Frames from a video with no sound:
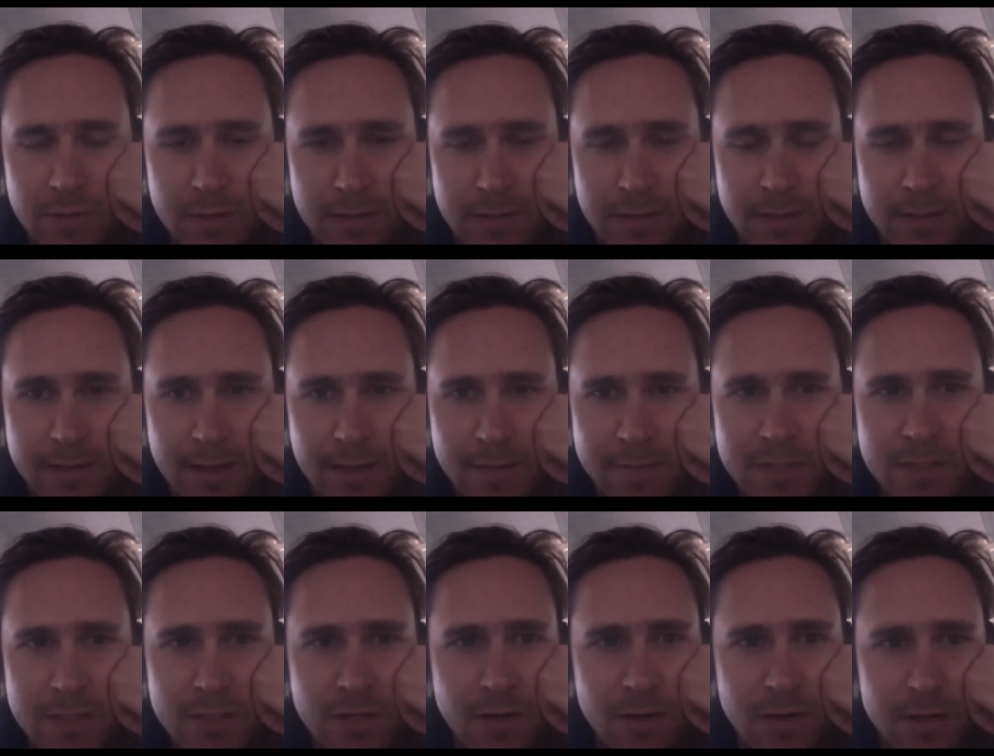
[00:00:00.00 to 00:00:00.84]
and, and get me
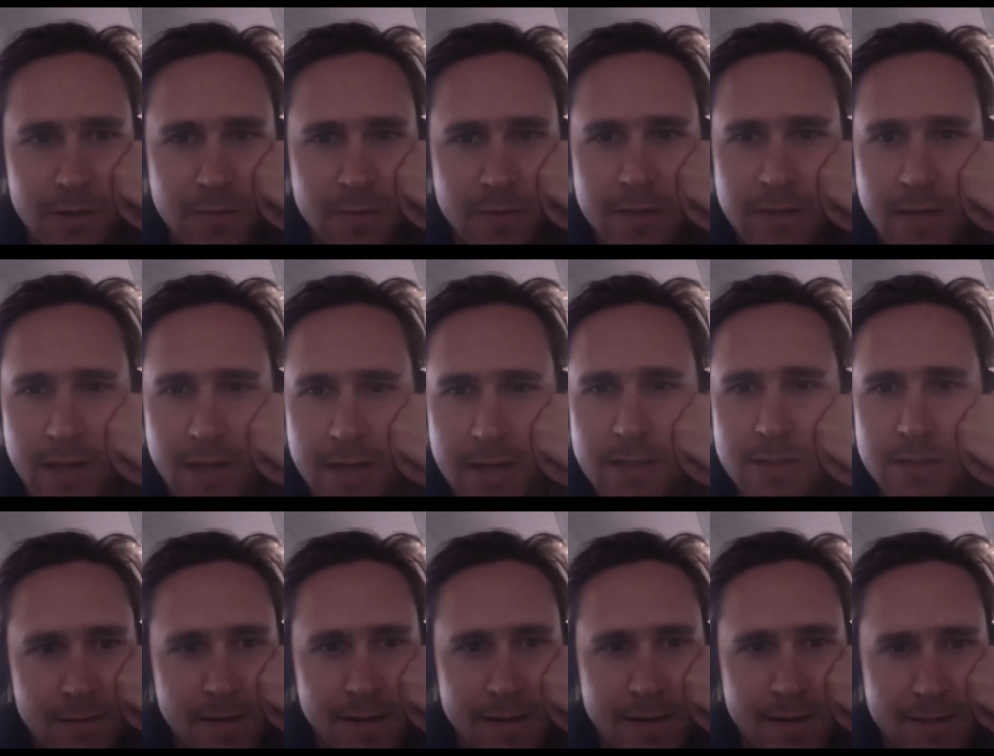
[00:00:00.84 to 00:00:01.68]
started with that.
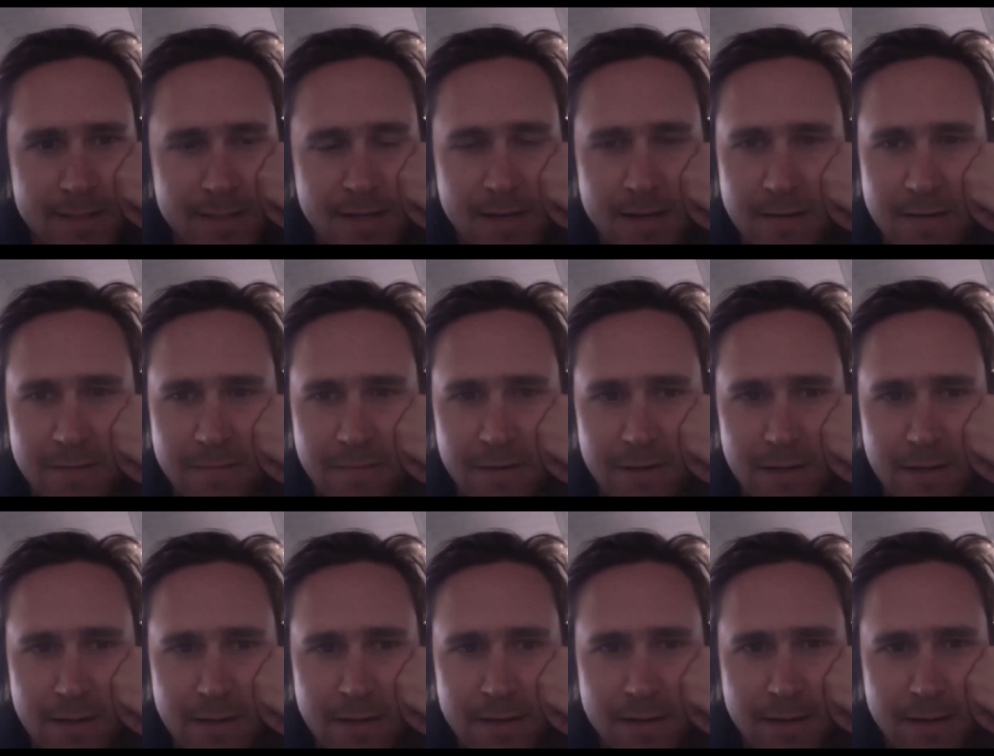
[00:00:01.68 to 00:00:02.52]
Yeah, that's kind of uh,
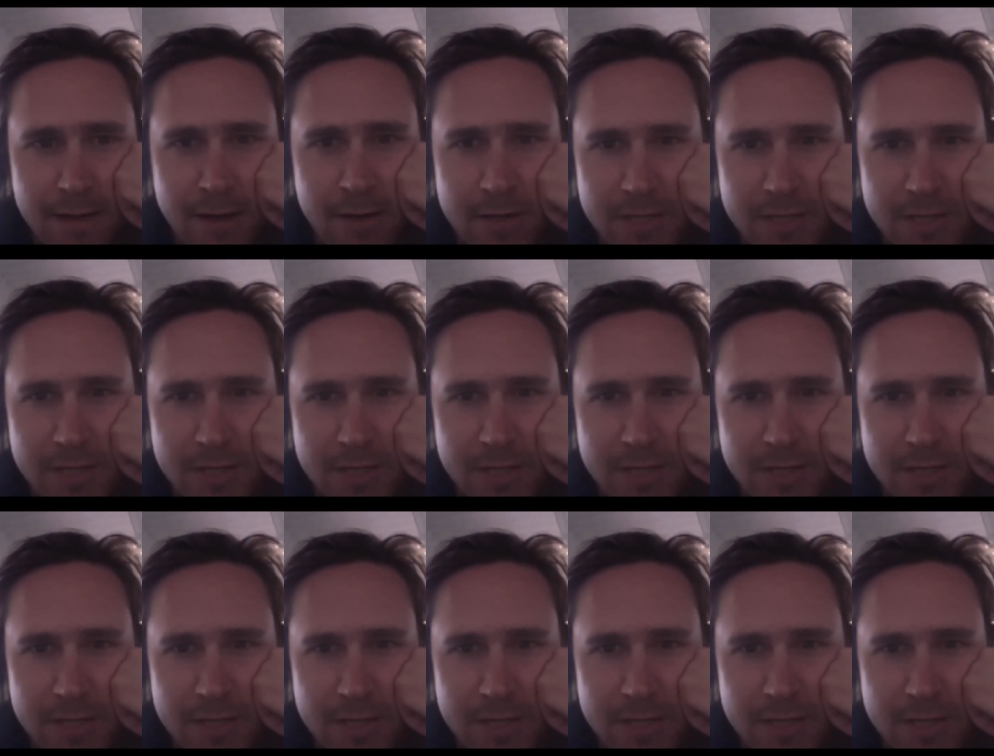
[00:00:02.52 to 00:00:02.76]
how I